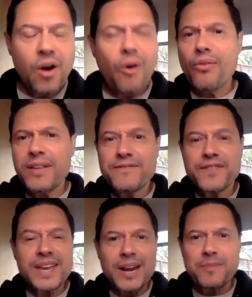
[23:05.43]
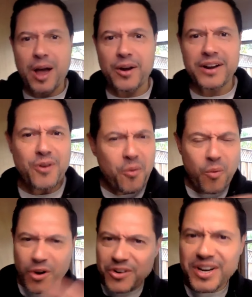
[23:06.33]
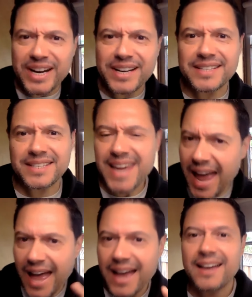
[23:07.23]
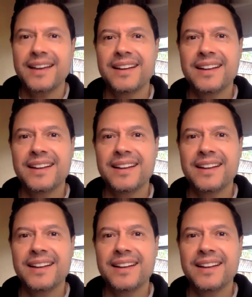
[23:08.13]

Oh, then forget about it. No worries. Yeah.